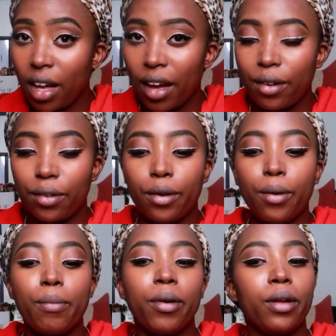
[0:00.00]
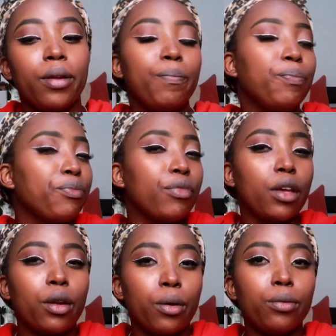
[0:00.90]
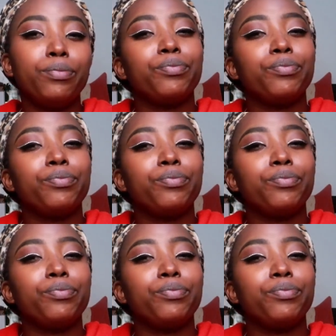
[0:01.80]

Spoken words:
I don't know, but you know,